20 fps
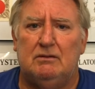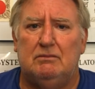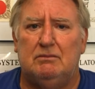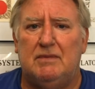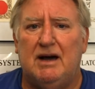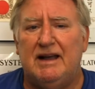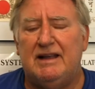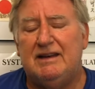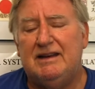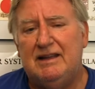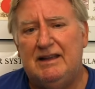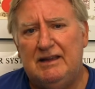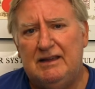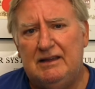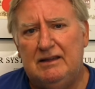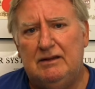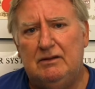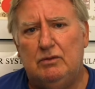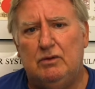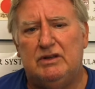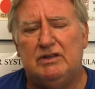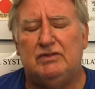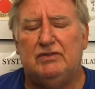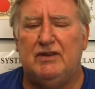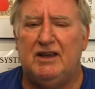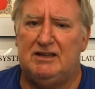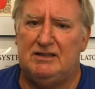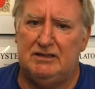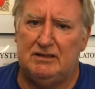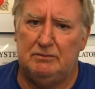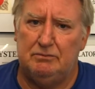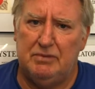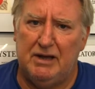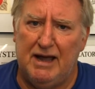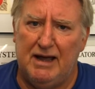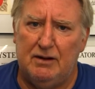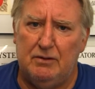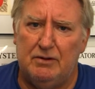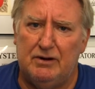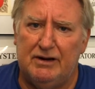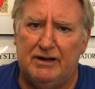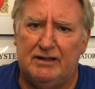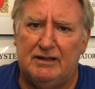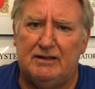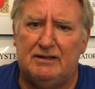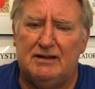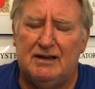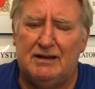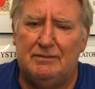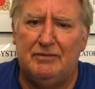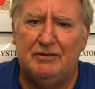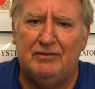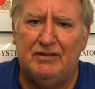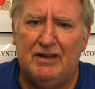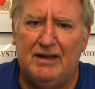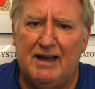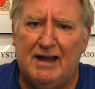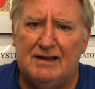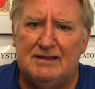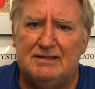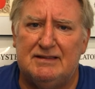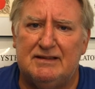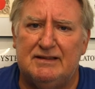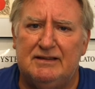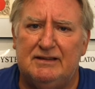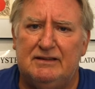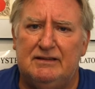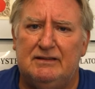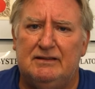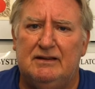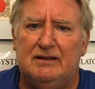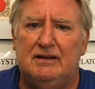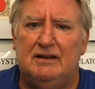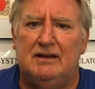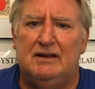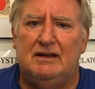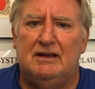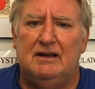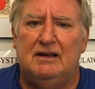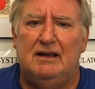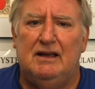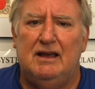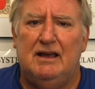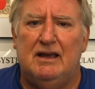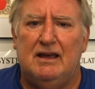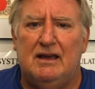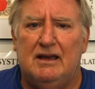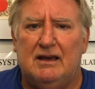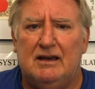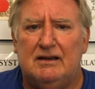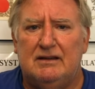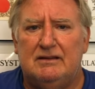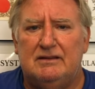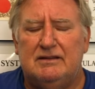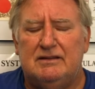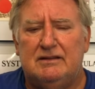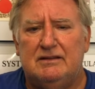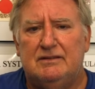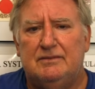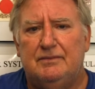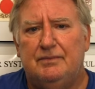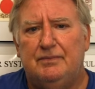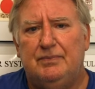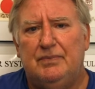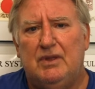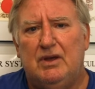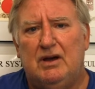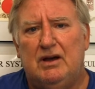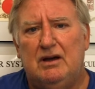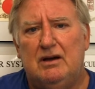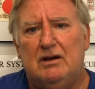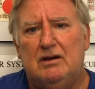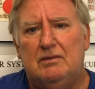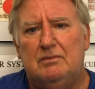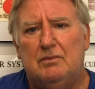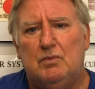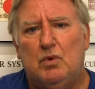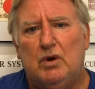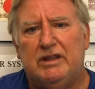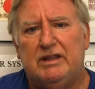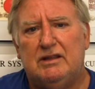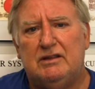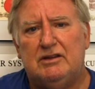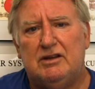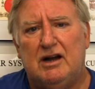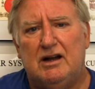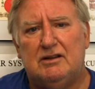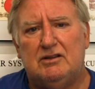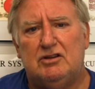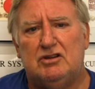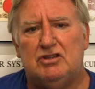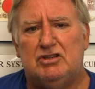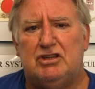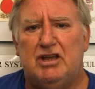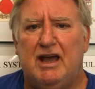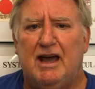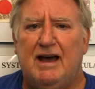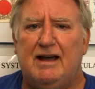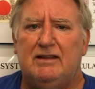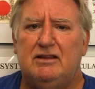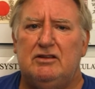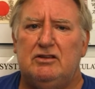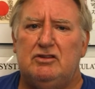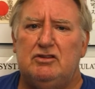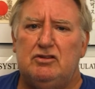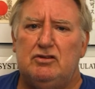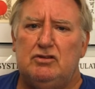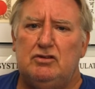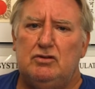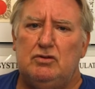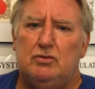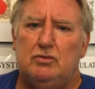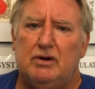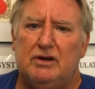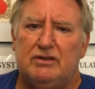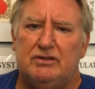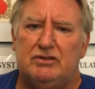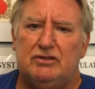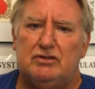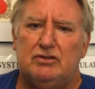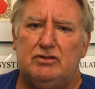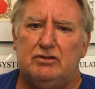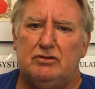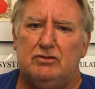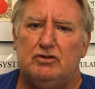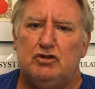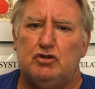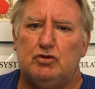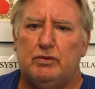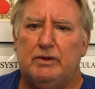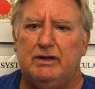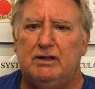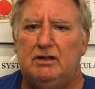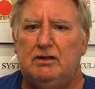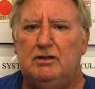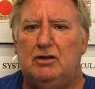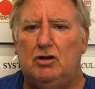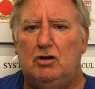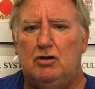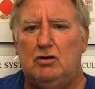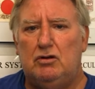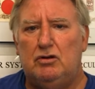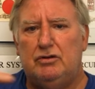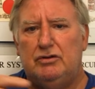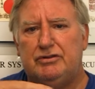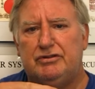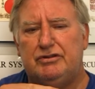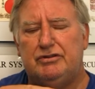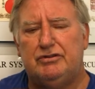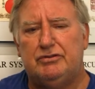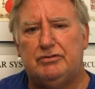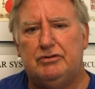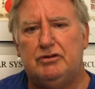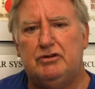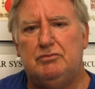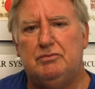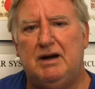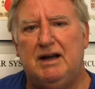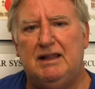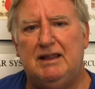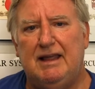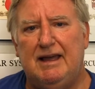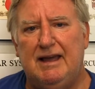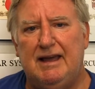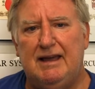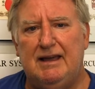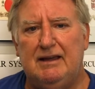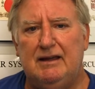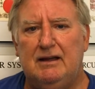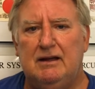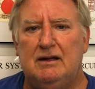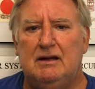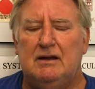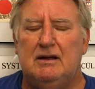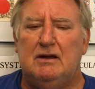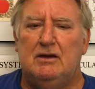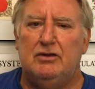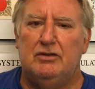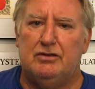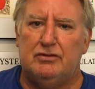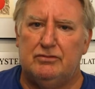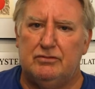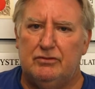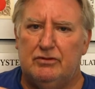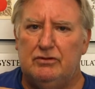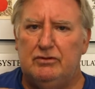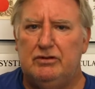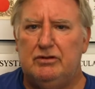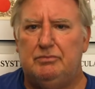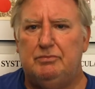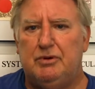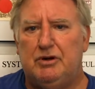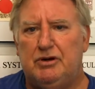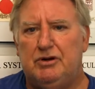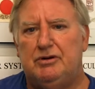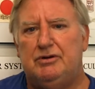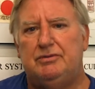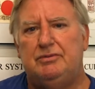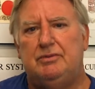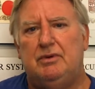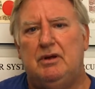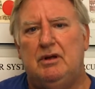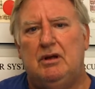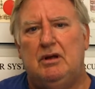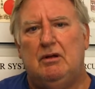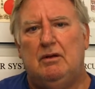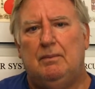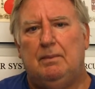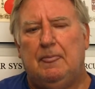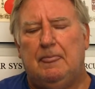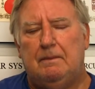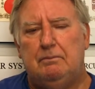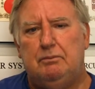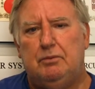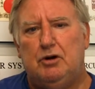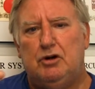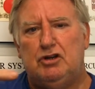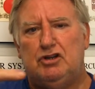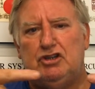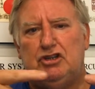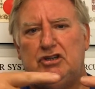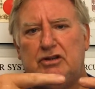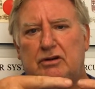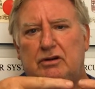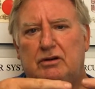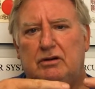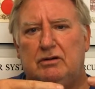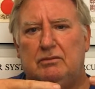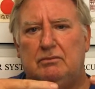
My knee was facing backward at the time of the accident, and uh, what the doctors had to do was to drill holes through my leg, through the bone, push